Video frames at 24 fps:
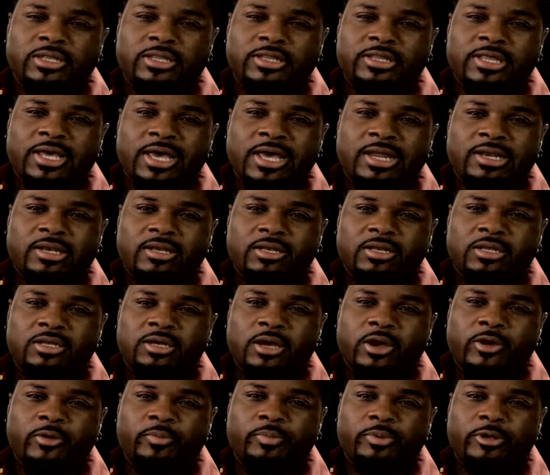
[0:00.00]
that
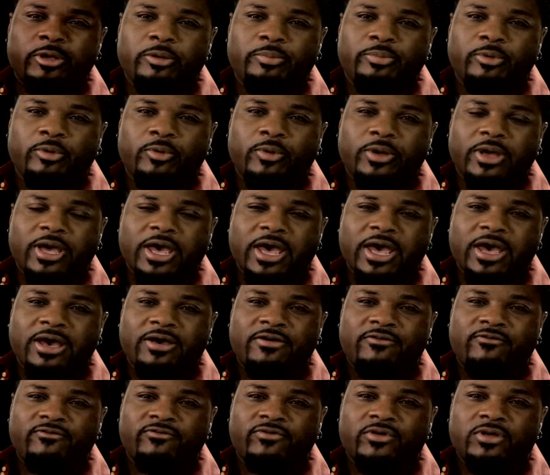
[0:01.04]
young people
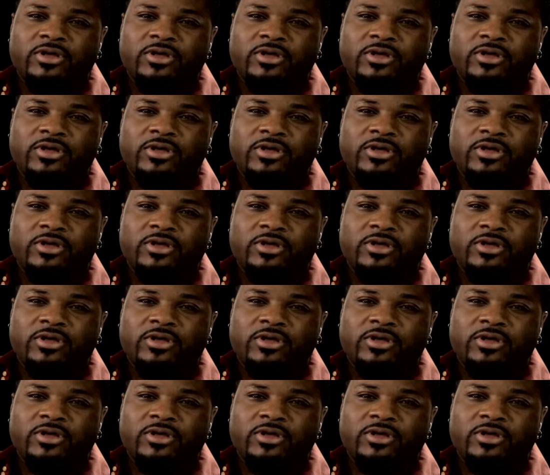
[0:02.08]
have